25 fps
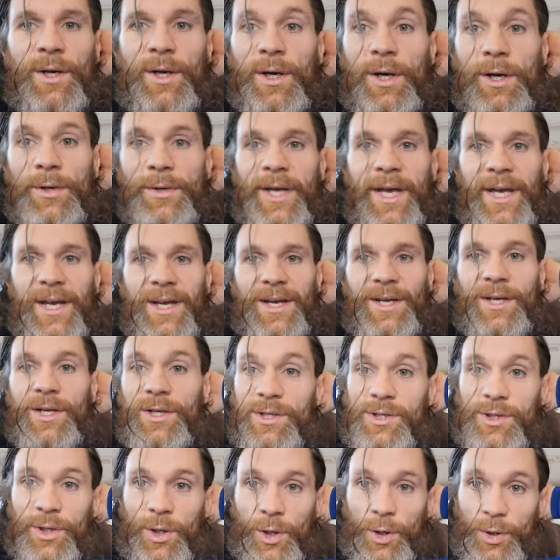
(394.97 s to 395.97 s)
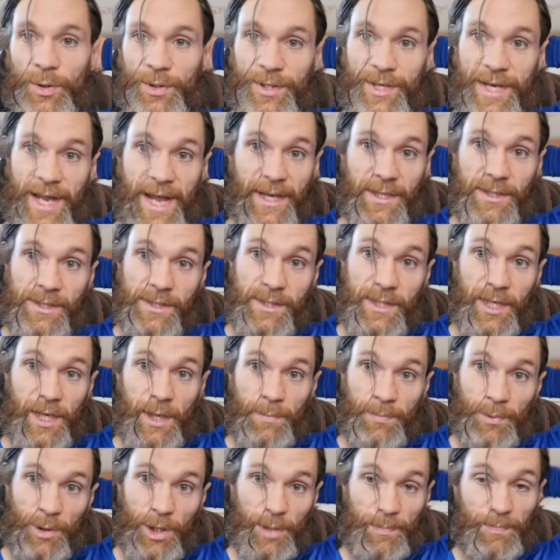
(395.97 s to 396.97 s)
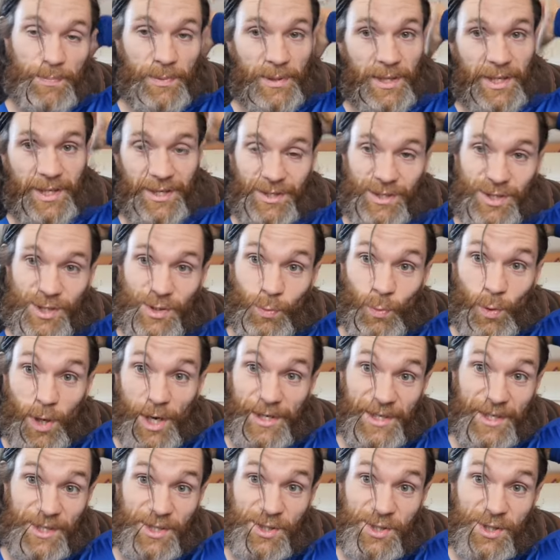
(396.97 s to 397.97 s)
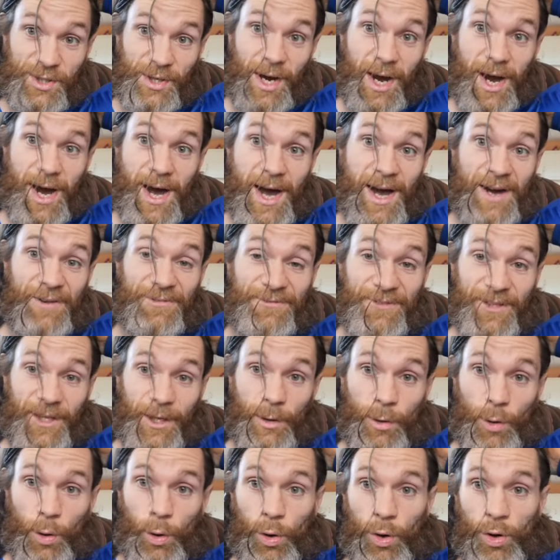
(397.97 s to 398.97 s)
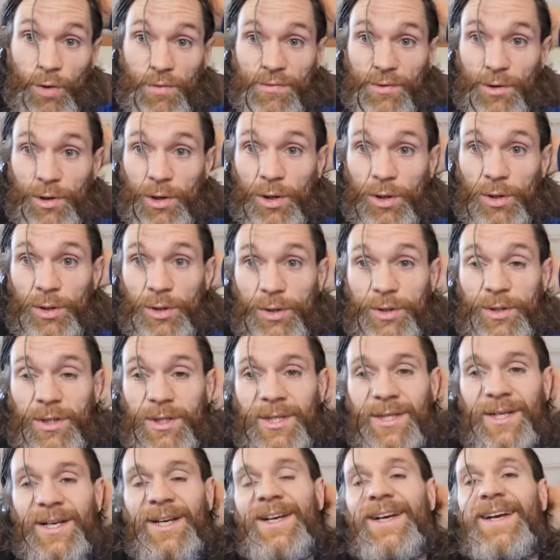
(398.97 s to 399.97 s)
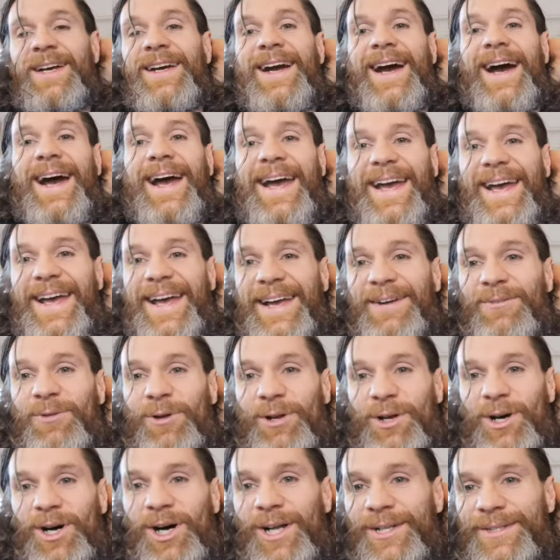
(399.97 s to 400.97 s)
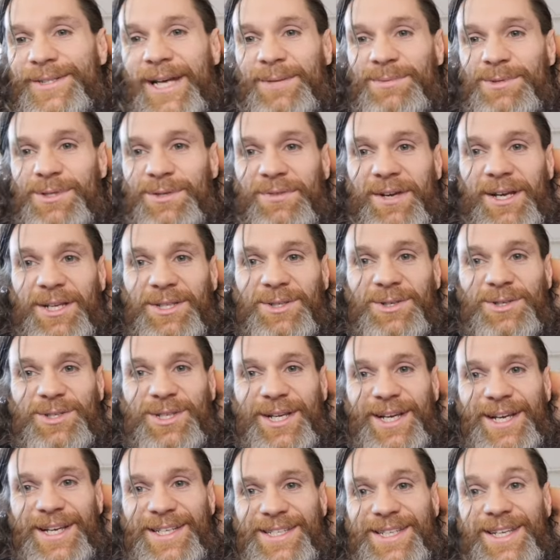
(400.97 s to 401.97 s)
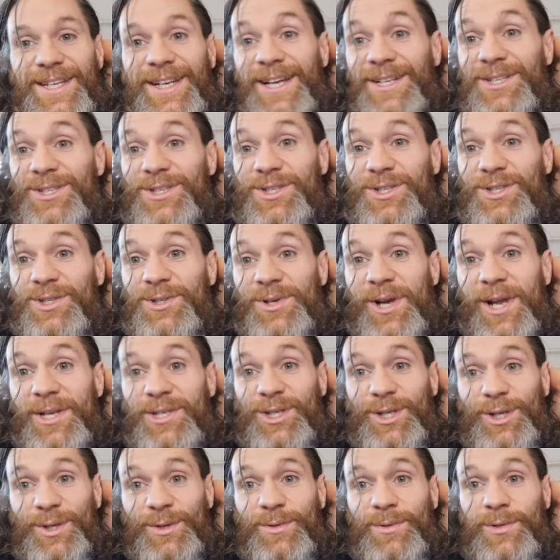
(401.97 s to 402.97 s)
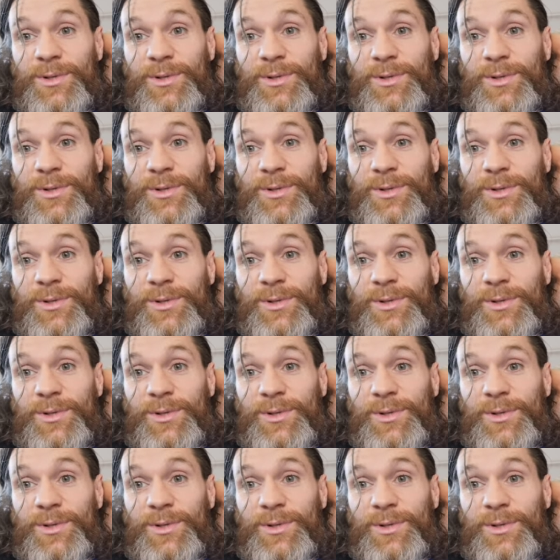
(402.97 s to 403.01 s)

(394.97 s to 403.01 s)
Okay, so next tip up is one that's often overlooked with all types of exercise, and that's stretching.